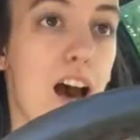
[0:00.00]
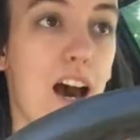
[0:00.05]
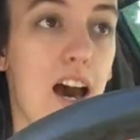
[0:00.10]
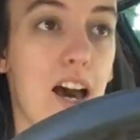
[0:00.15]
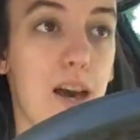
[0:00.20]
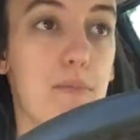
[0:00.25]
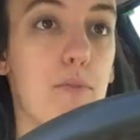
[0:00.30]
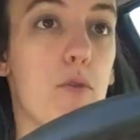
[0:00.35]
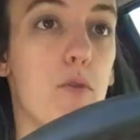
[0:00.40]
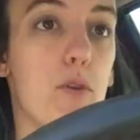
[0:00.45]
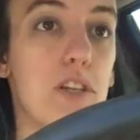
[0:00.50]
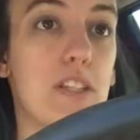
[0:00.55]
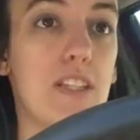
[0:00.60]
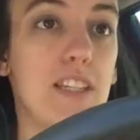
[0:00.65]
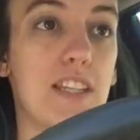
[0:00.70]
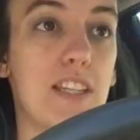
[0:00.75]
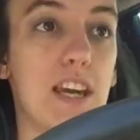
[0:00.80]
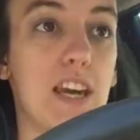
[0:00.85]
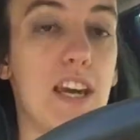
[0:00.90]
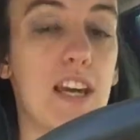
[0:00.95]
I'm going
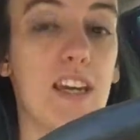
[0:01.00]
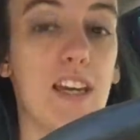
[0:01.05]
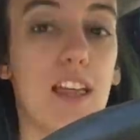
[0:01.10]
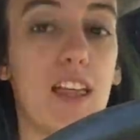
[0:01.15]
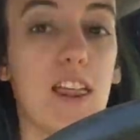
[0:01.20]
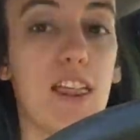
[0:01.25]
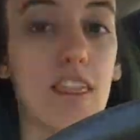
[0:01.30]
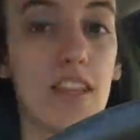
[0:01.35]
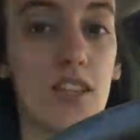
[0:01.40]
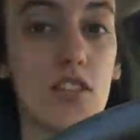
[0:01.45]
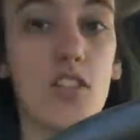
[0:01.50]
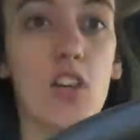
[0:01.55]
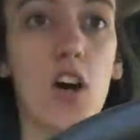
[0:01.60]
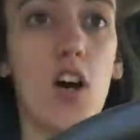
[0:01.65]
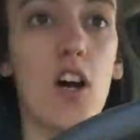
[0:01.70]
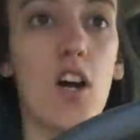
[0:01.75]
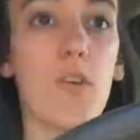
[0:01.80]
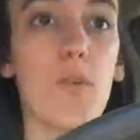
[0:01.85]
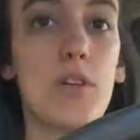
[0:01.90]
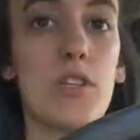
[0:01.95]
to take this
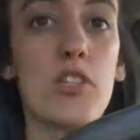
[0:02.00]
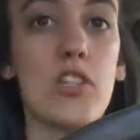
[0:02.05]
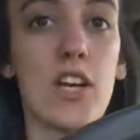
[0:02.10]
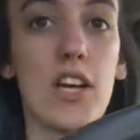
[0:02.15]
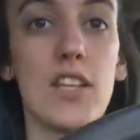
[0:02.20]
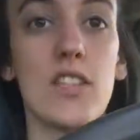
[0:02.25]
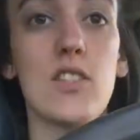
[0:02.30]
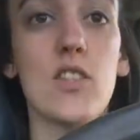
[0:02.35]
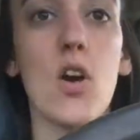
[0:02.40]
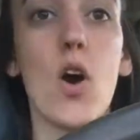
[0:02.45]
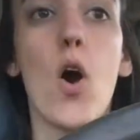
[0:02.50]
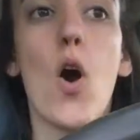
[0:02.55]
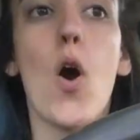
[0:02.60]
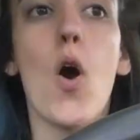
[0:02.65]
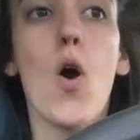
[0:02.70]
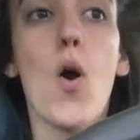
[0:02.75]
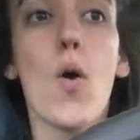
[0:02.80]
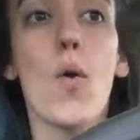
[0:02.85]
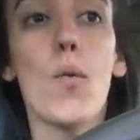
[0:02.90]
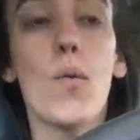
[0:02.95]
car, which gets
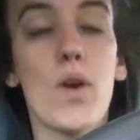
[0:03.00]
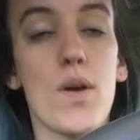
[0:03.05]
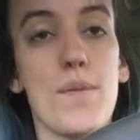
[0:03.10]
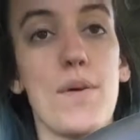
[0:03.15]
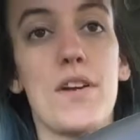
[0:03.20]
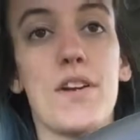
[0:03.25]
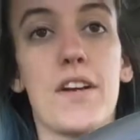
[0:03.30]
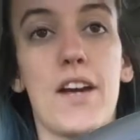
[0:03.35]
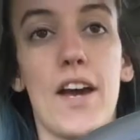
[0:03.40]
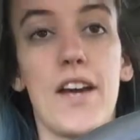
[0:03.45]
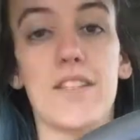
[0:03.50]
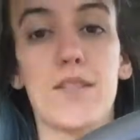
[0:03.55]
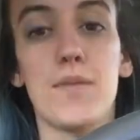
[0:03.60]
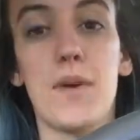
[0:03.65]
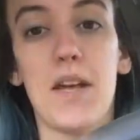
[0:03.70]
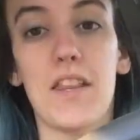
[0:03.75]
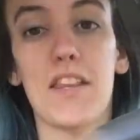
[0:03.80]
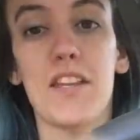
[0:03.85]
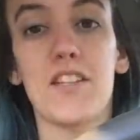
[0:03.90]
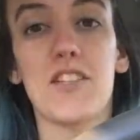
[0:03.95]
way better gas
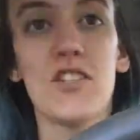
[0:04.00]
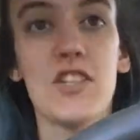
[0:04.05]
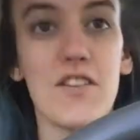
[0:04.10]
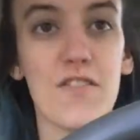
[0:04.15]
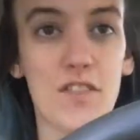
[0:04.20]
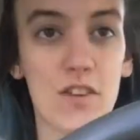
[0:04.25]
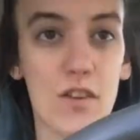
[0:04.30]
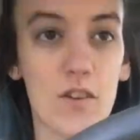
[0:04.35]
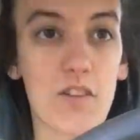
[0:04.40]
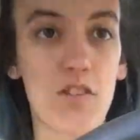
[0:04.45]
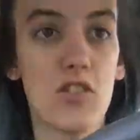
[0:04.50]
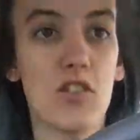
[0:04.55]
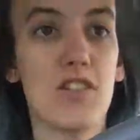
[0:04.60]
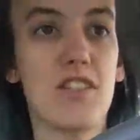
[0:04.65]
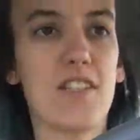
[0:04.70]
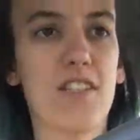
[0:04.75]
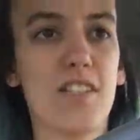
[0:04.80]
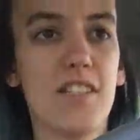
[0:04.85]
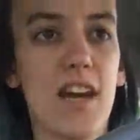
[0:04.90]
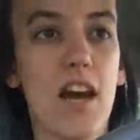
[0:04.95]
mileage even though it's
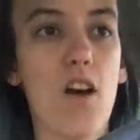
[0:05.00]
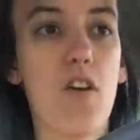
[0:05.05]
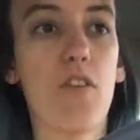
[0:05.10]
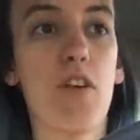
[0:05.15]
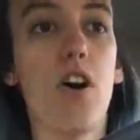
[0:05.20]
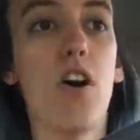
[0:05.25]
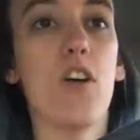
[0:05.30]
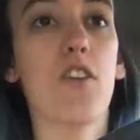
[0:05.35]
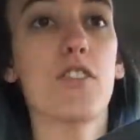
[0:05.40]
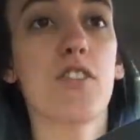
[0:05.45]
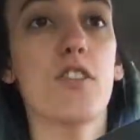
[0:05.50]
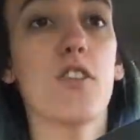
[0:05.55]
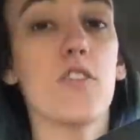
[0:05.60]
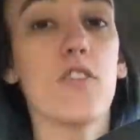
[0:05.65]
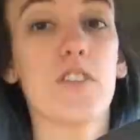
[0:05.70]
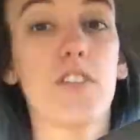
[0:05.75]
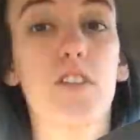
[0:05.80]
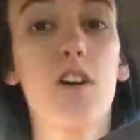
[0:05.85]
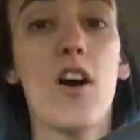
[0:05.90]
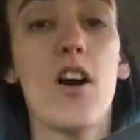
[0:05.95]
just in town. Also,
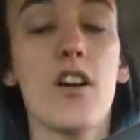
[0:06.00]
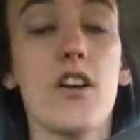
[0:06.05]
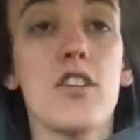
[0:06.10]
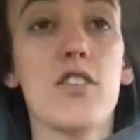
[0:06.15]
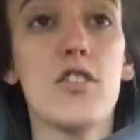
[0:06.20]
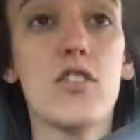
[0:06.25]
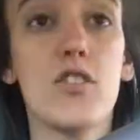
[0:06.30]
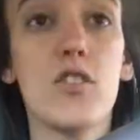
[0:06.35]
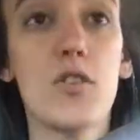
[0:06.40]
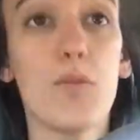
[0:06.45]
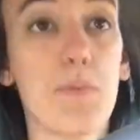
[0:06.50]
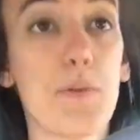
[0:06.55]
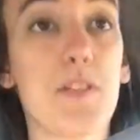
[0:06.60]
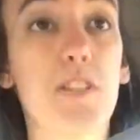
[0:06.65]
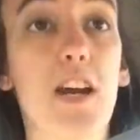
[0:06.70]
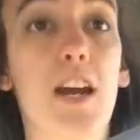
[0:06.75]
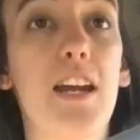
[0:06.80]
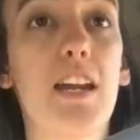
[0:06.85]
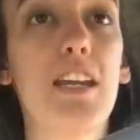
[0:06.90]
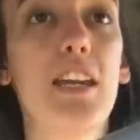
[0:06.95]
this car is super
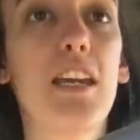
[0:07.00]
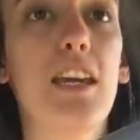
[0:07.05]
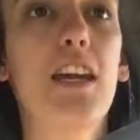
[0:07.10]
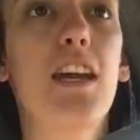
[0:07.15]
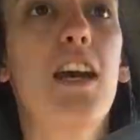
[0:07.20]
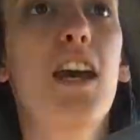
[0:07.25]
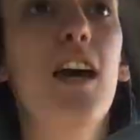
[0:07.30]
tiny